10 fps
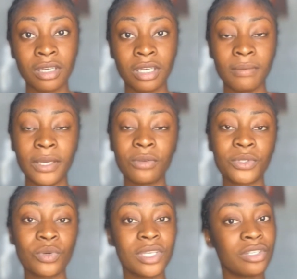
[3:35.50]
it might not be
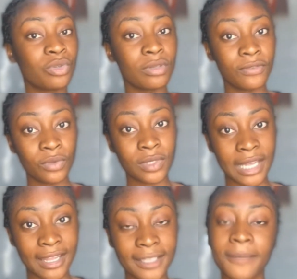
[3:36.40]
so easy to infuse like
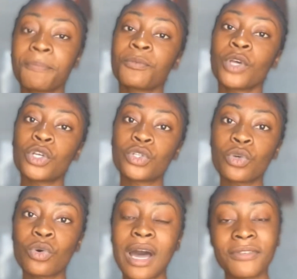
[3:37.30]
that.
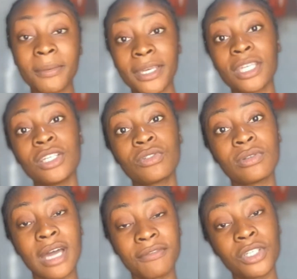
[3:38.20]
So after
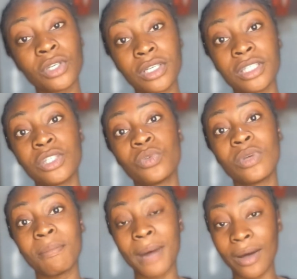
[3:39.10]
turning it into a
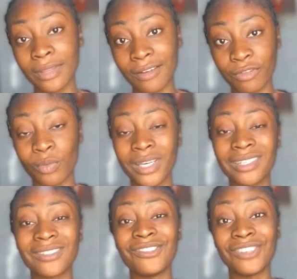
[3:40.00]
powder form, when
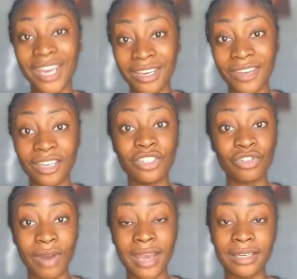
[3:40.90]
it's very, very
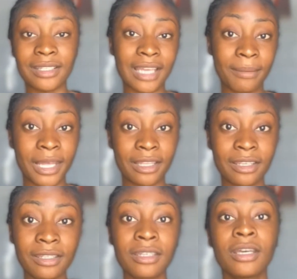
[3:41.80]
dry in a time like
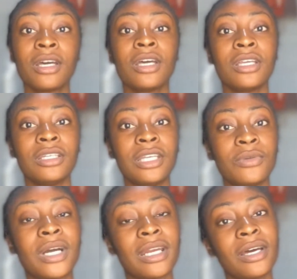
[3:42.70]
this, then you
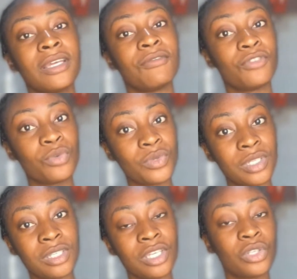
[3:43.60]
cannot infuse
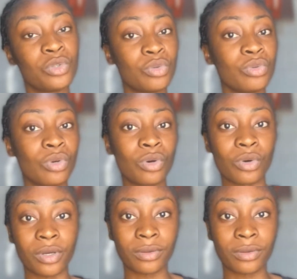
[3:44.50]
it into your oil.